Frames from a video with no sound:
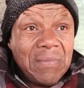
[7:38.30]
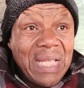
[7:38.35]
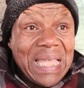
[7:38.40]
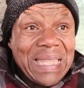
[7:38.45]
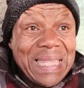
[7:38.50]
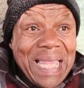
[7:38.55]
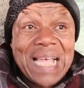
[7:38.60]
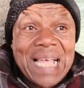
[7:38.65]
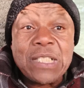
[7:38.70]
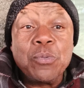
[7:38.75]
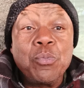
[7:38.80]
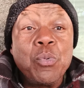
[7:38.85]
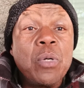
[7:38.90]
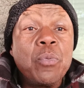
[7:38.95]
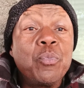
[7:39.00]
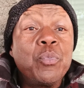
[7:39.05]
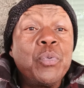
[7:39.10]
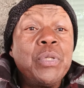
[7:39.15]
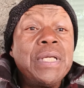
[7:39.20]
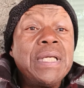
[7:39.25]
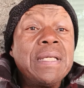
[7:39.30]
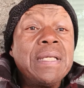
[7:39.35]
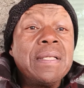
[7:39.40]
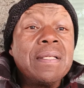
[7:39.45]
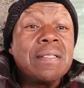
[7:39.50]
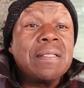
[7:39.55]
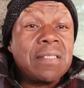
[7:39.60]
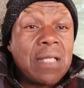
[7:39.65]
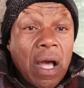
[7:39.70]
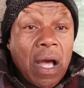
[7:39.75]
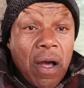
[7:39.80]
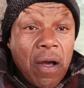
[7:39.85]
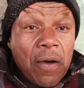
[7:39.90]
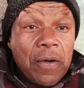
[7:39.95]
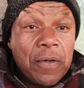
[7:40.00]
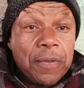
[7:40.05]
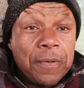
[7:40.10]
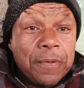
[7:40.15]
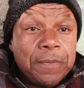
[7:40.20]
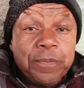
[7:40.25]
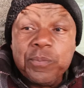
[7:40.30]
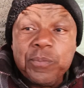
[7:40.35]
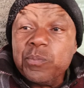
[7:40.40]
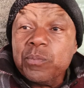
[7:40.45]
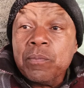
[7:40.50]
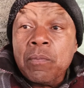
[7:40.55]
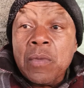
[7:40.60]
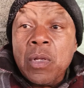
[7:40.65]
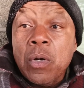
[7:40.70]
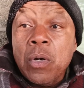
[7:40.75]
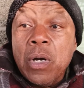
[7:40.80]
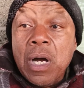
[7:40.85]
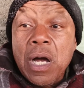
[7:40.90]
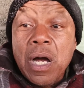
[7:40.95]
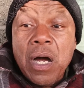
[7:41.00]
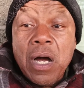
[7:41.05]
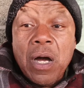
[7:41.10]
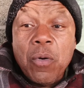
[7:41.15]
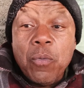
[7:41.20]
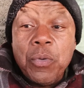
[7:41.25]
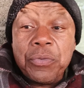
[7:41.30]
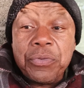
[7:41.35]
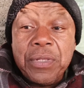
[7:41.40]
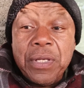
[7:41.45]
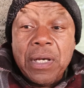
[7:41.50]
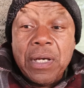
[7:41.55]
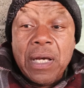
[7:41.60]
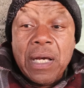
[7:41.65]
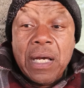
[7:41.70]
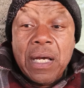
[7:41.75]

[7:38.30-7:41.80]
that's what we saw with the